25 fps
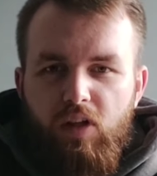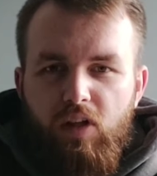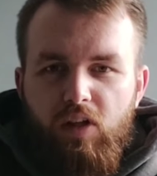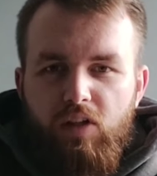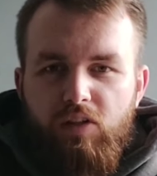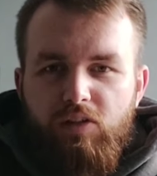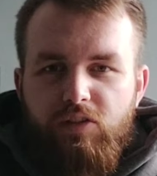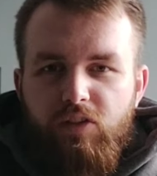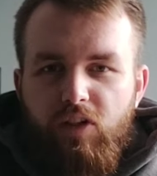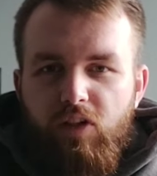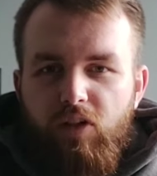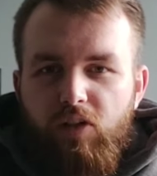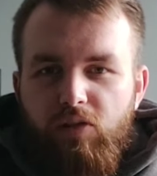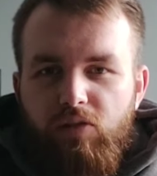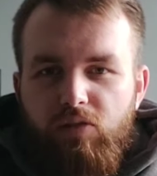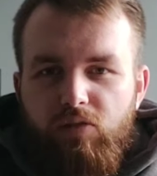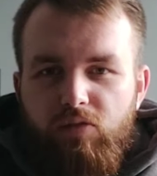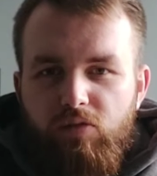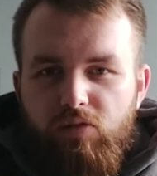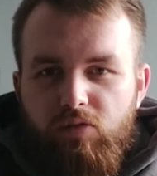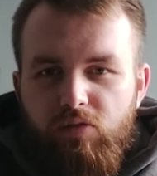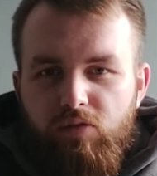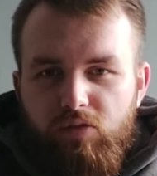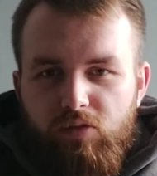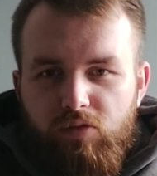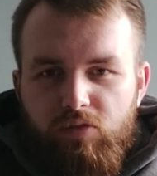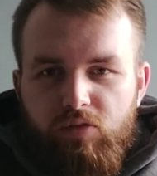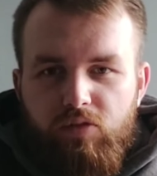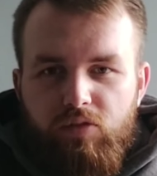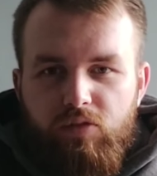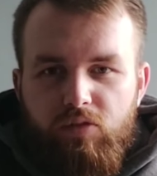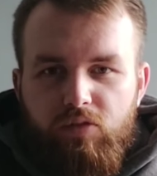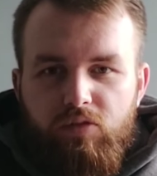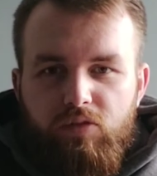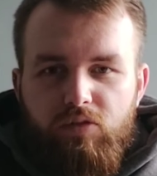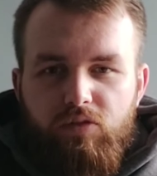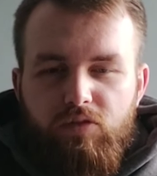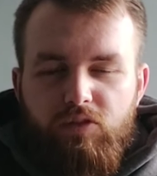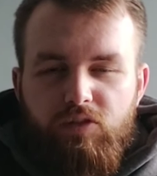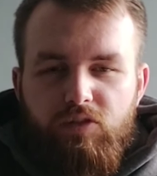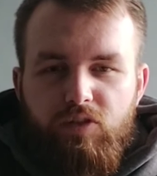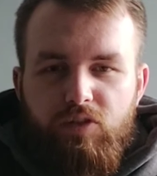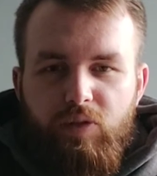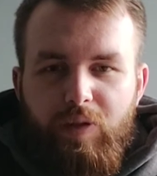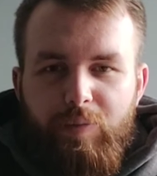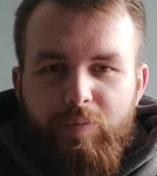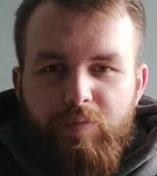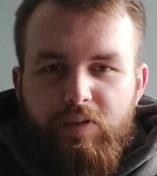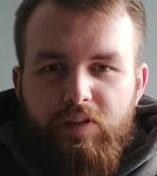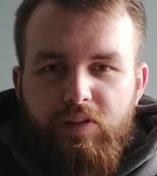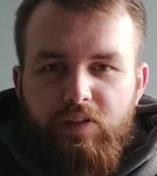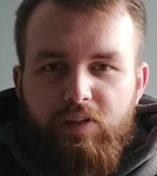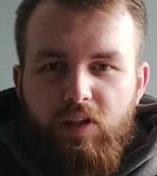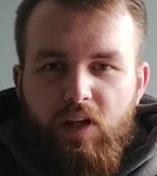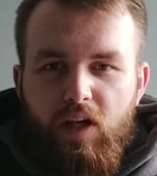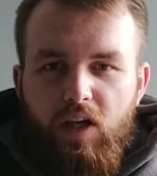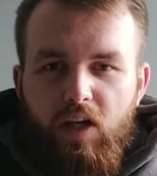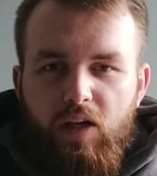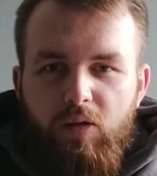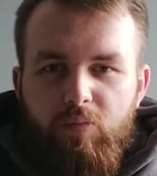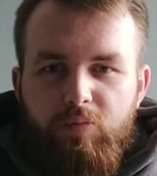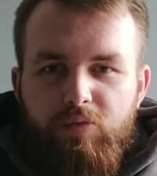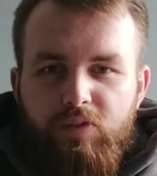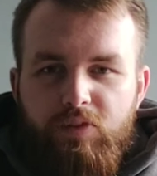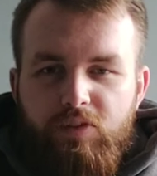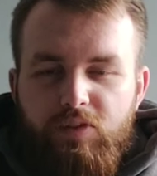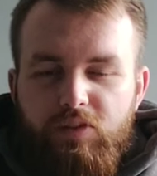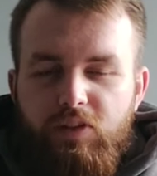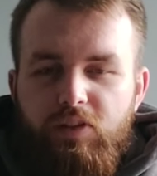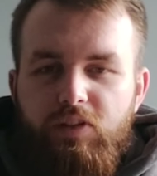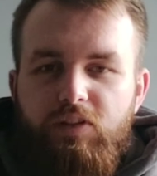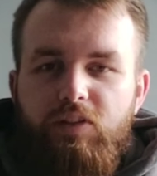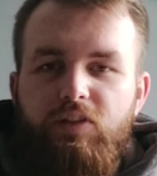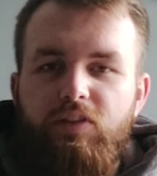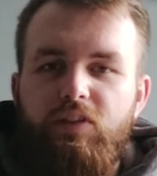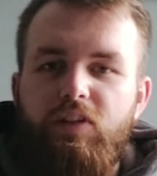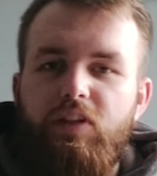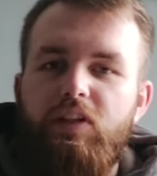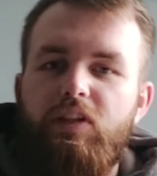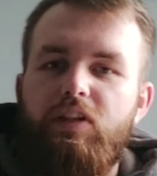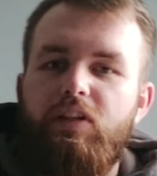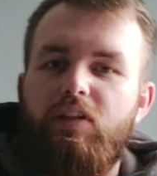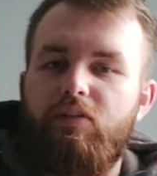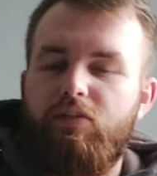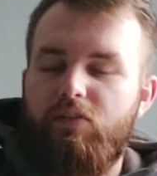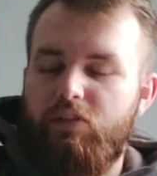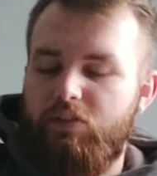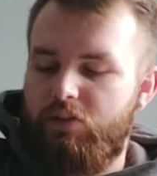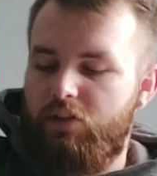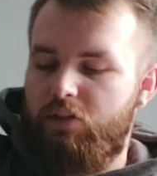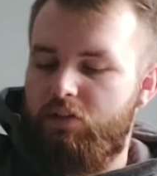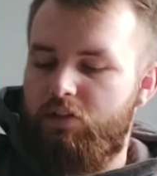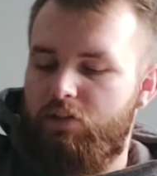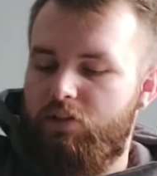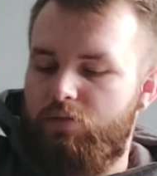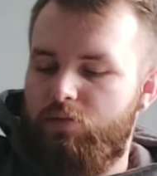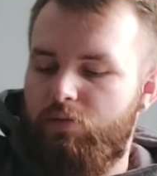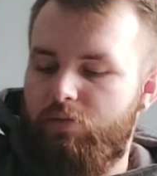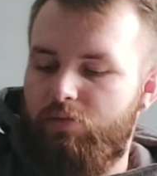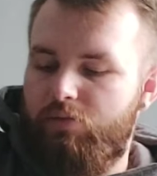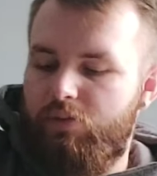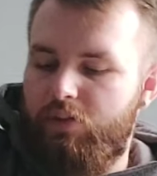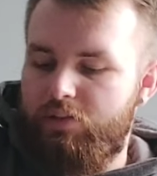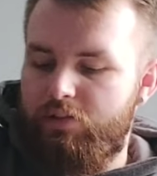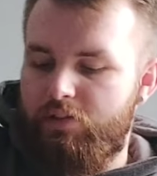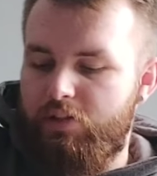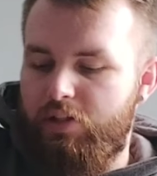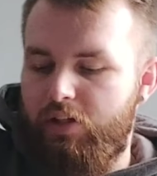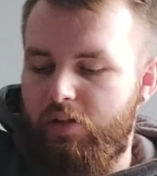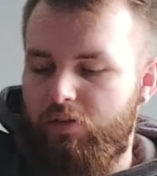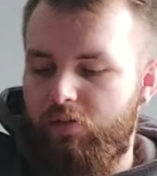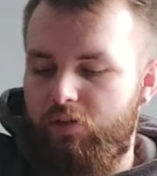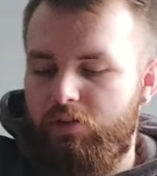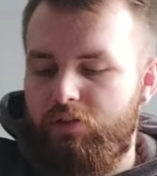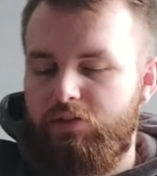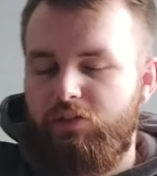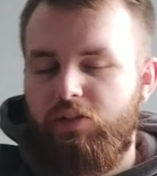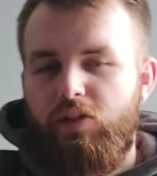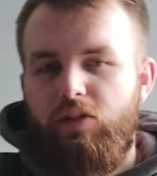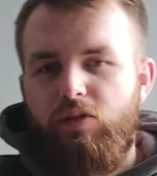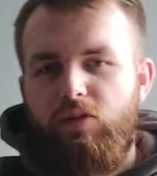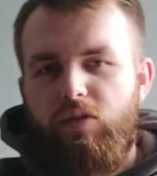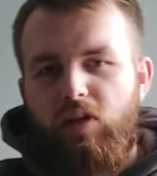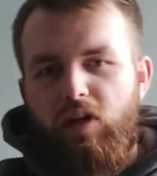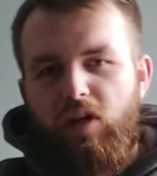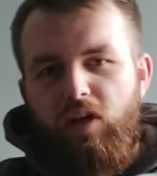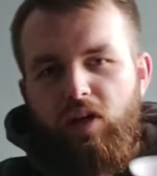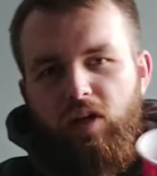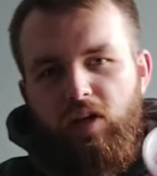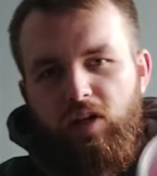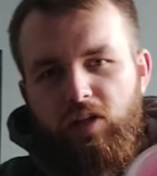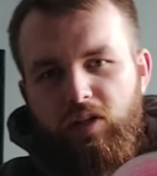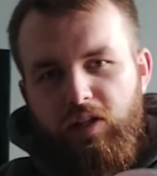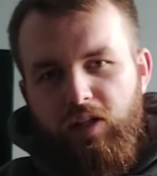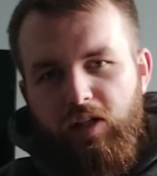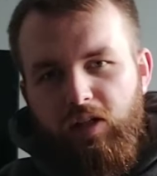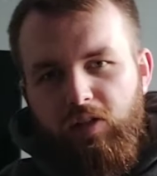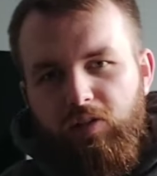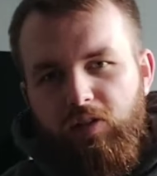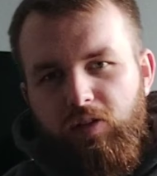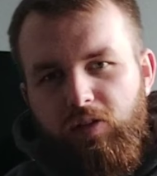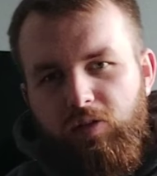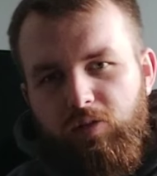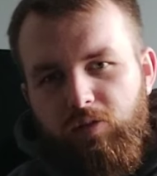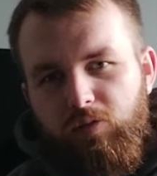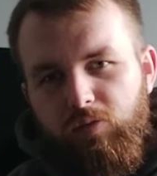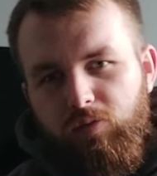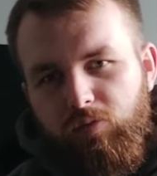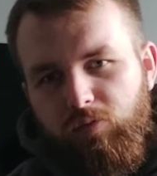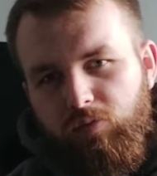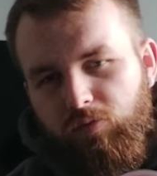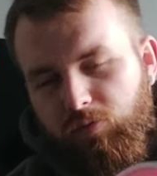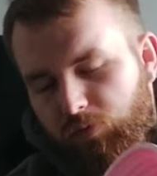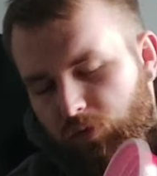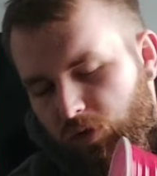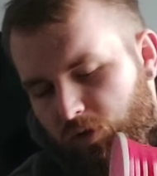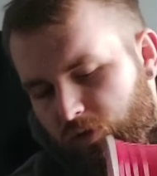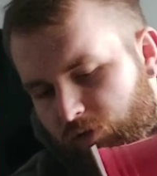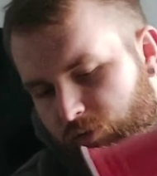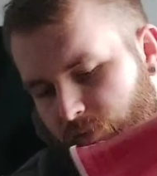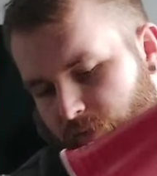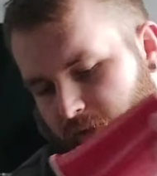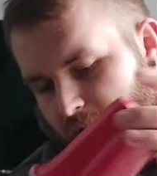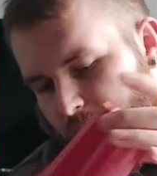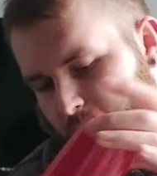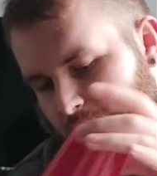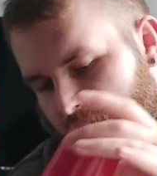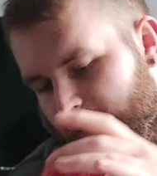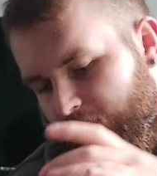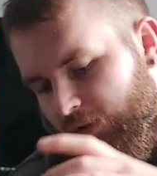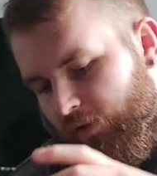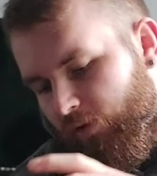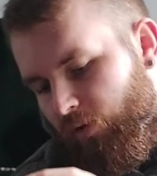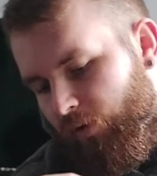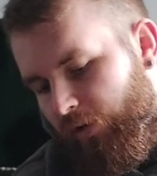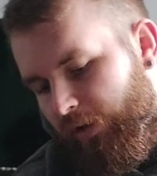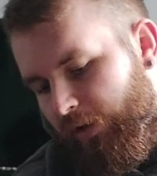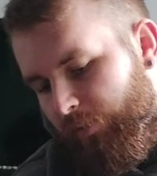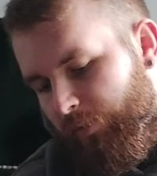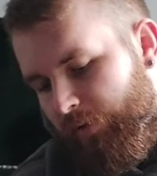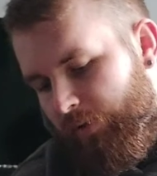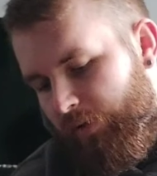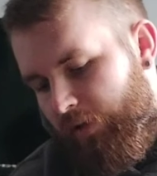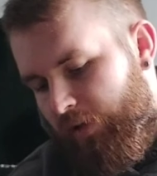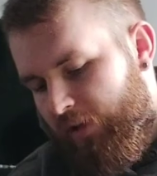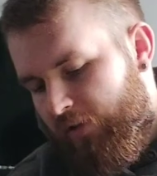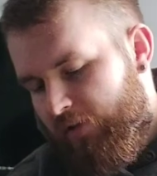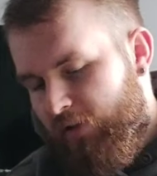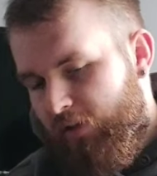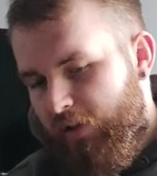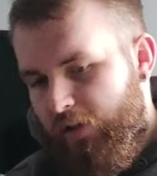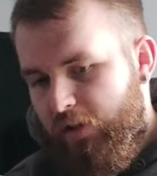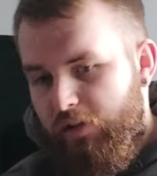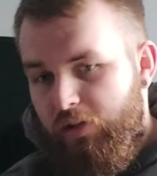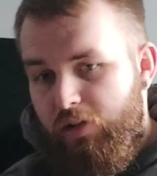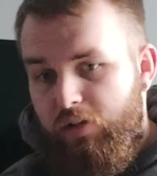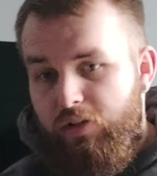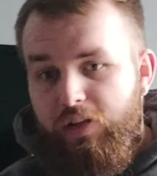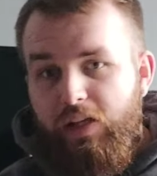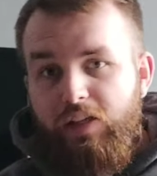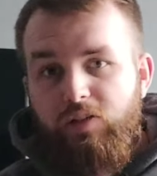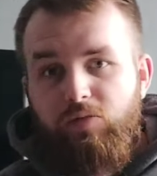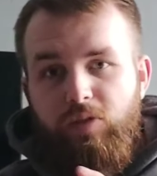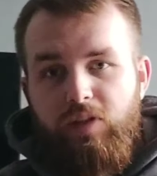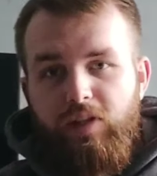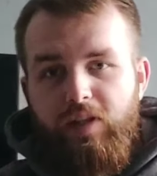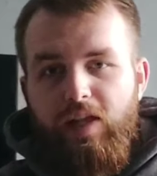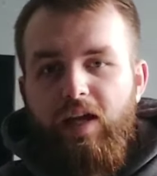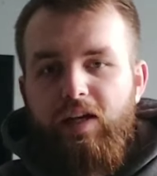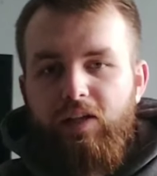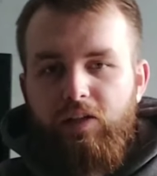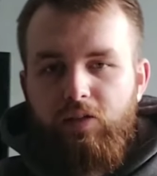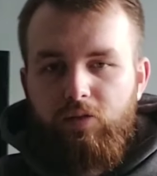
So 2 empty cups, as you can see. I turn this one face down like so. Now look, watch, we're going to make a coin appear. So then that's where the